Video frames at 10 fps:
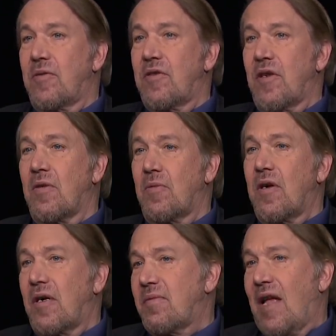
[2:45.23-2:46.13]

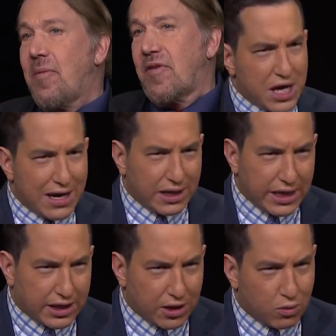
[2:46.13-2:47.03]
So Cambridge
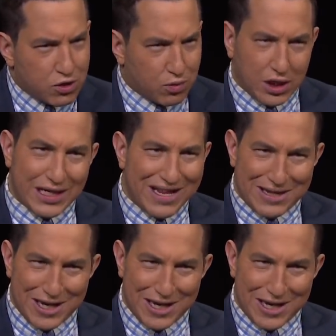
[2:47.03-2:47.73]
Analytica was really at the